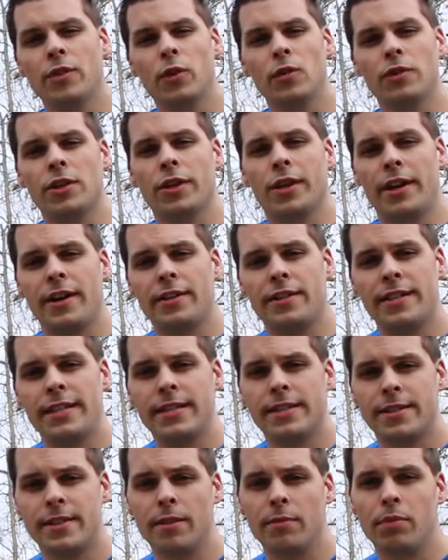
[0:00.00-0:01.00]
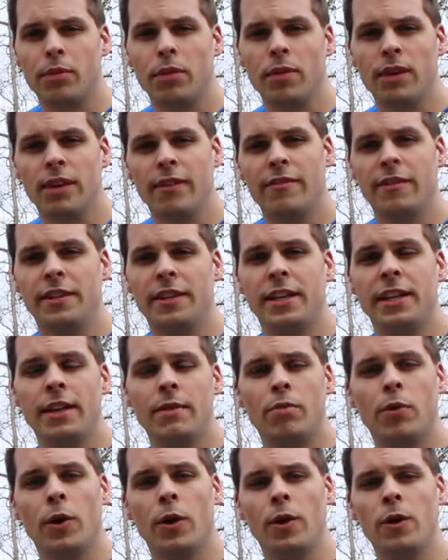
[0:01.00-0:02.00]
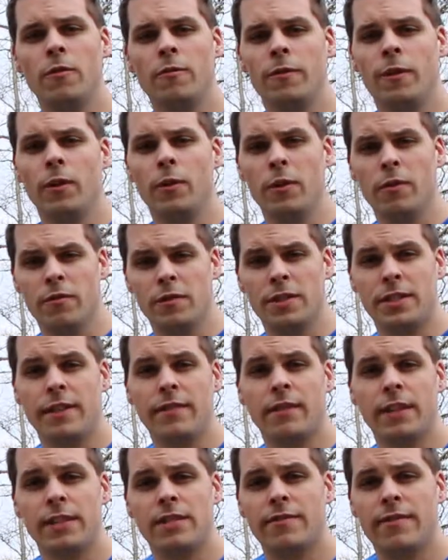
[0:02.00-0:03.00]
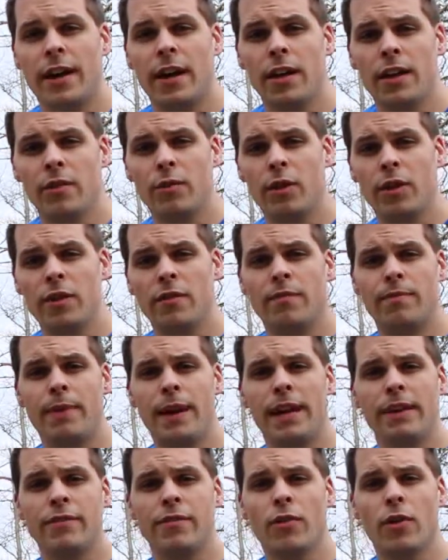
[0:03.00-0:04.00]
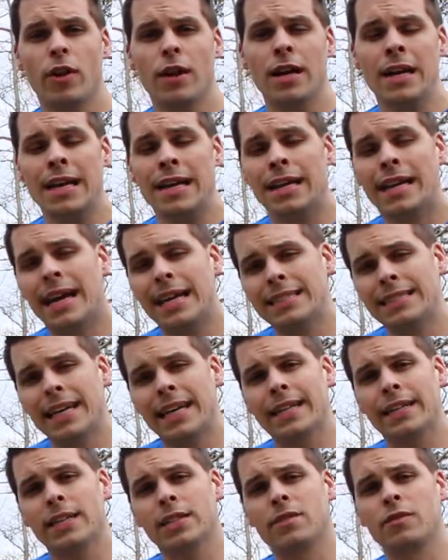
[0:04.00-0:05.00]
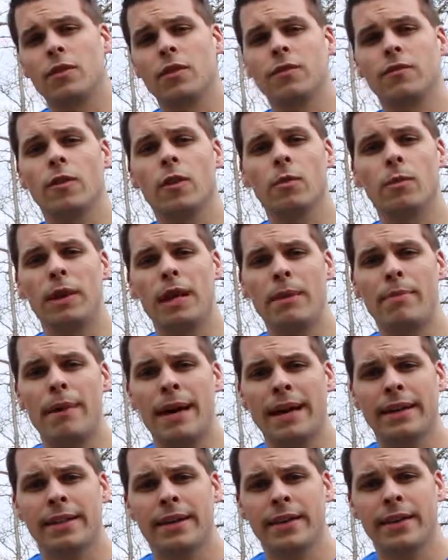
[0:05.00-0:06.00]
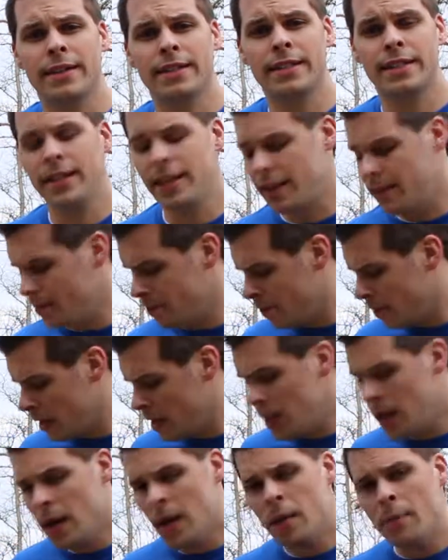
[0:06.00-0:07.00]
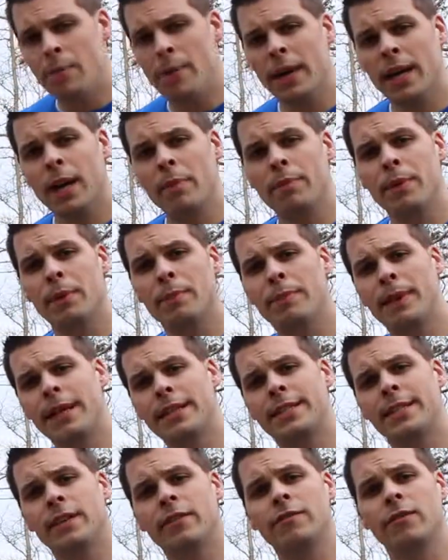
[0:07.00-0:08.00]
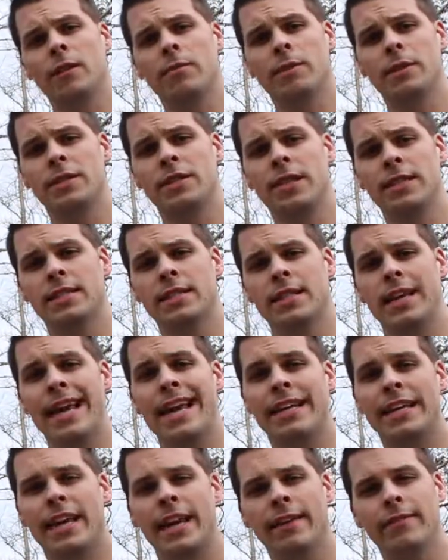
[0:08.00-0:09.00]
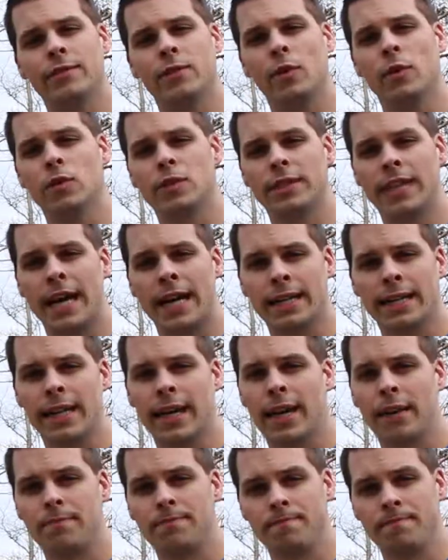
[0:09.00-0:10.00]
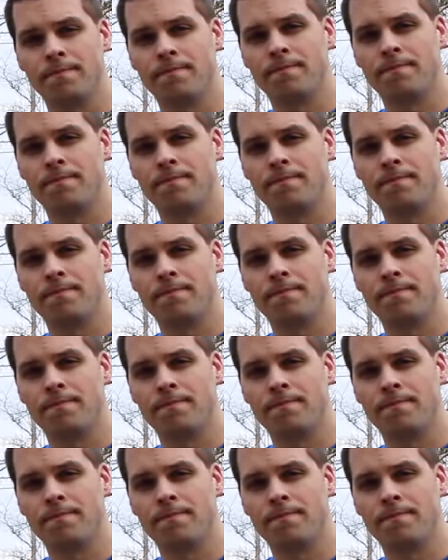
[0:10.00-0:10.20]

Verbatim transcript: Tools, our guarantee is simple. If at any point you feel you've received less value than what you've paid for, contact us for a full money-back guarantee. Pick up your Pigtail Flipper Set today at cave tools dot com.